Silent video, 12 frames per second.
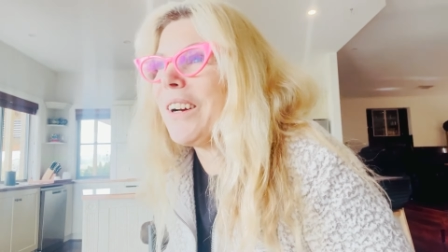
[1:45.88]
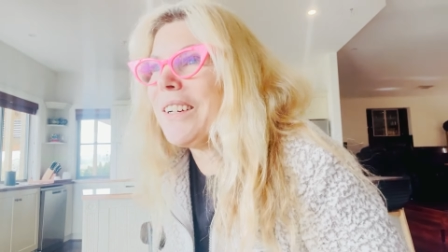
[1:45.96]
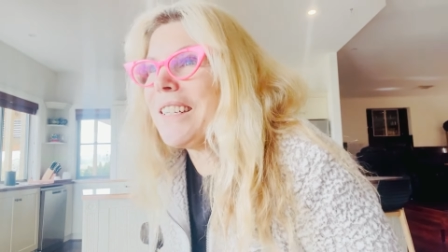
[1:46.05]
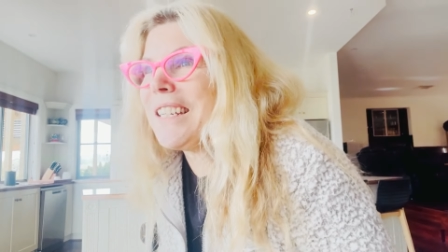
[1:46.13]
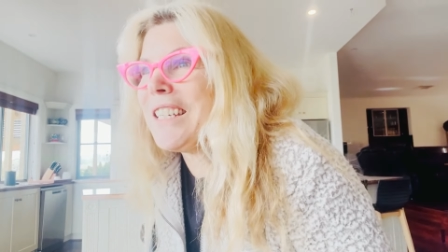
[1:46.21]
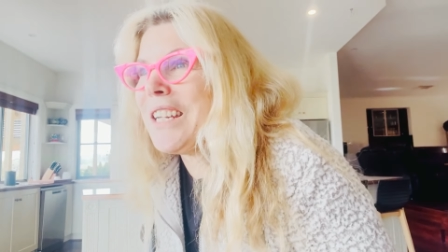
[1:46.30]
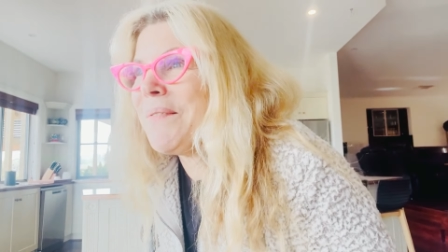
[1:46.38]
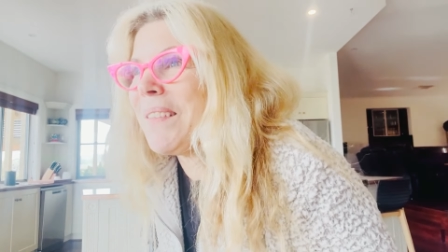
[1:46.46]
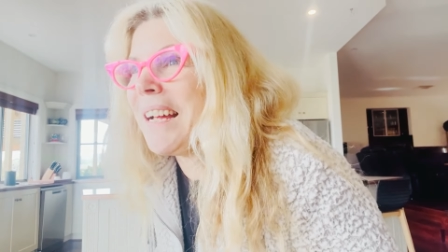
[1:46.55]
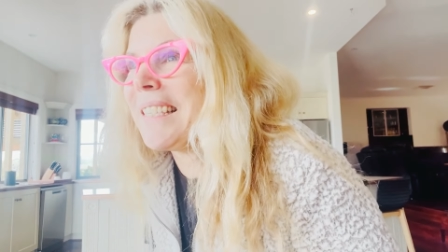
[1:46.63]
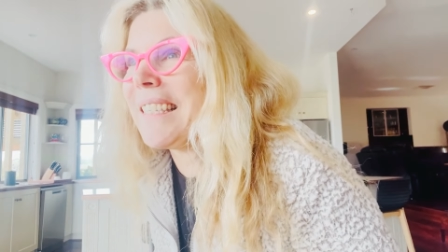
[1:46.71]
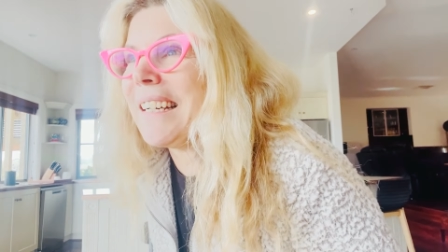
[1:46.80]
going to gym.
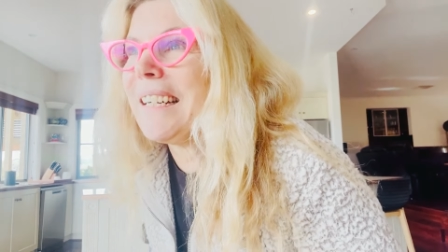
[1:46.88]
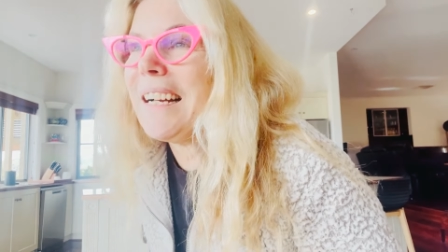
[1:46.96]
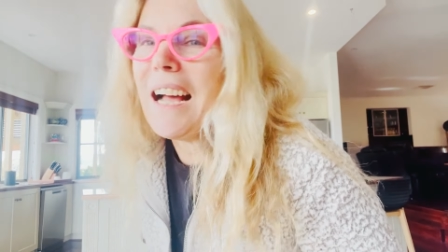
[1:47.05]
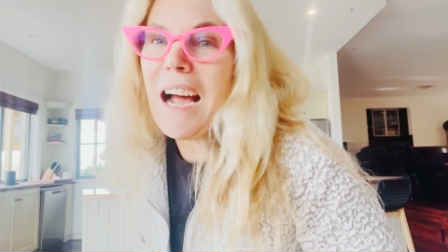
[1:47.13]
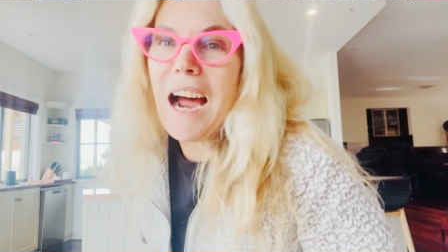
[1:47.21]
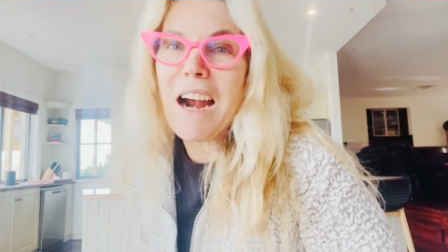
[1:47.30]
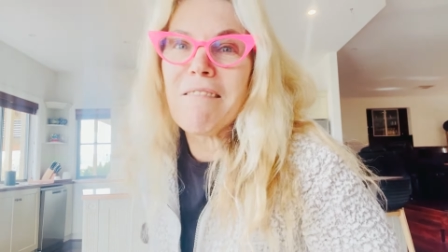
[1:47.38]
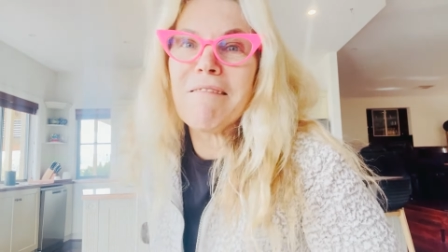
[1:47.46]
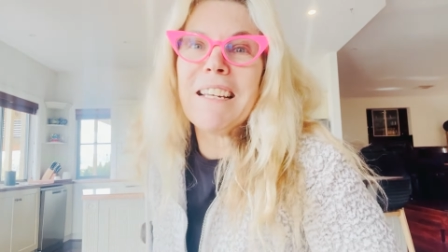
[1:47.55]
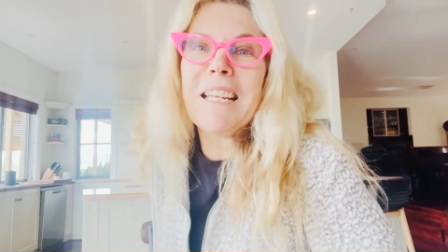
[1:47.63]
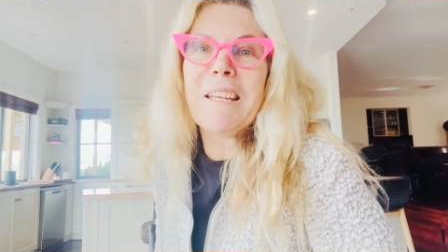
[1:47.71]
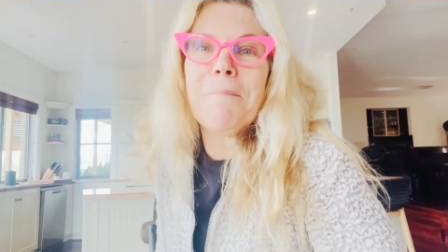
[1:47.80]
That's a, a
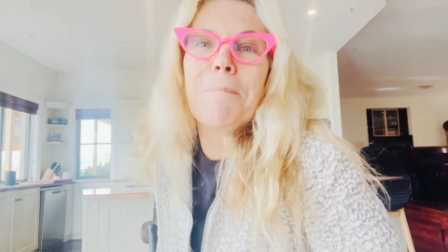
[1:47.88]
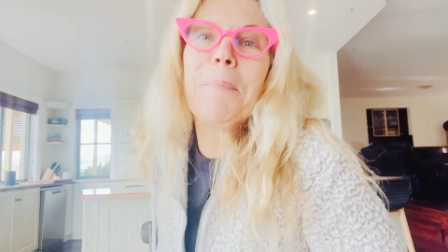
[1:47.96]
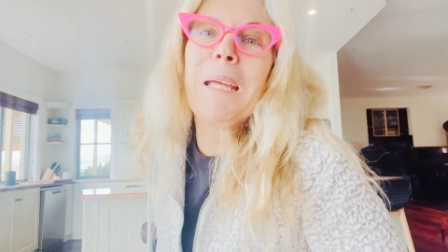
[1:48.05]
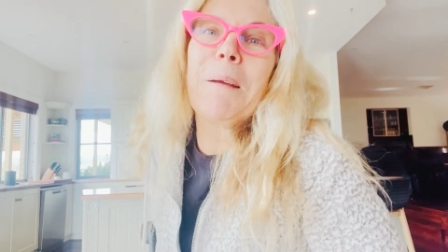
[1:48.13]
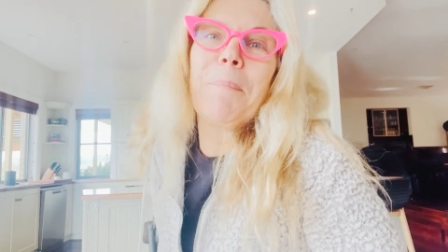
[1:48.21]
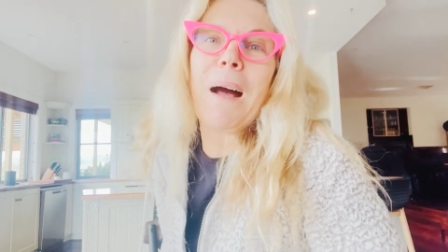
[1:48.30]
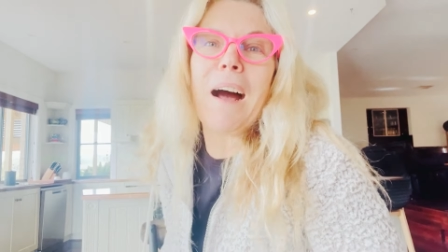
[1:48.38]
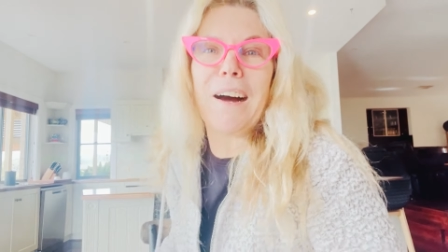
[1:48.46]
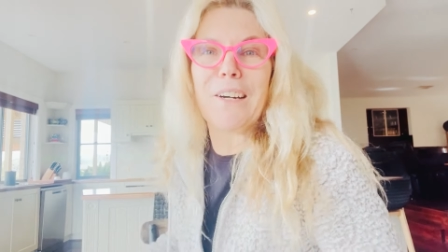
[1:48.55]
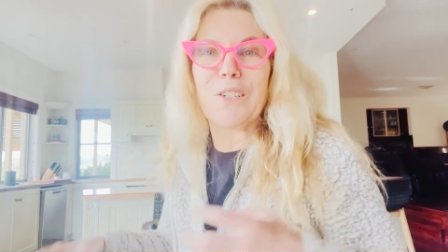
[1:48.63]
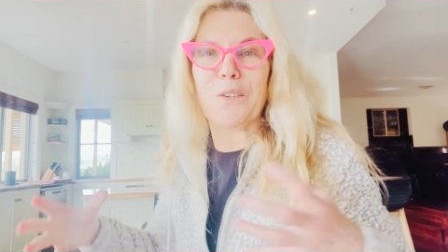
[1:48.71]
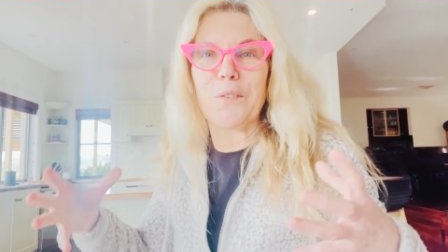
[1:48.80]
really big
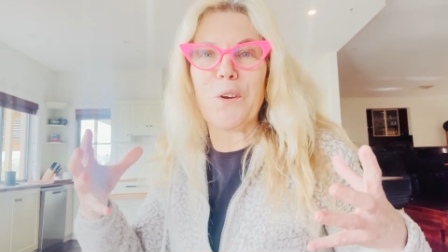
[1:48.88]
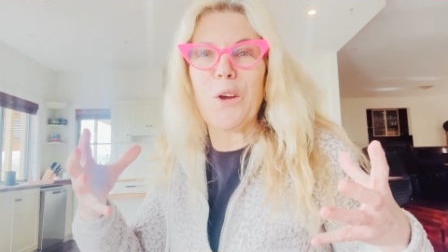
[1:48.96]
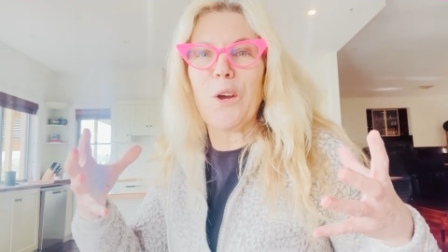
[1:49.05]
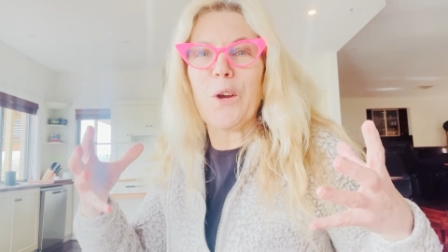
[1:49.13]
part of